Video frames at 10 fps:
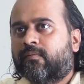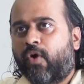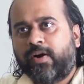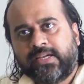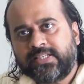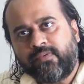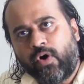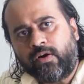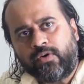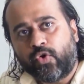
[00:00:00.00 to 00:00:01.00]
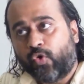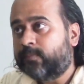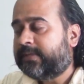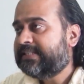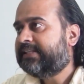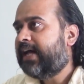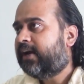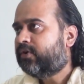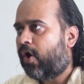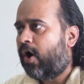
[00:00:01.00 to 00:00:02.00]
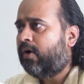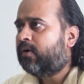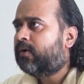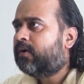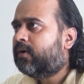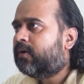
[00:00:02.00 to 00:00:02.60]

What does he want? To whom does the dan go?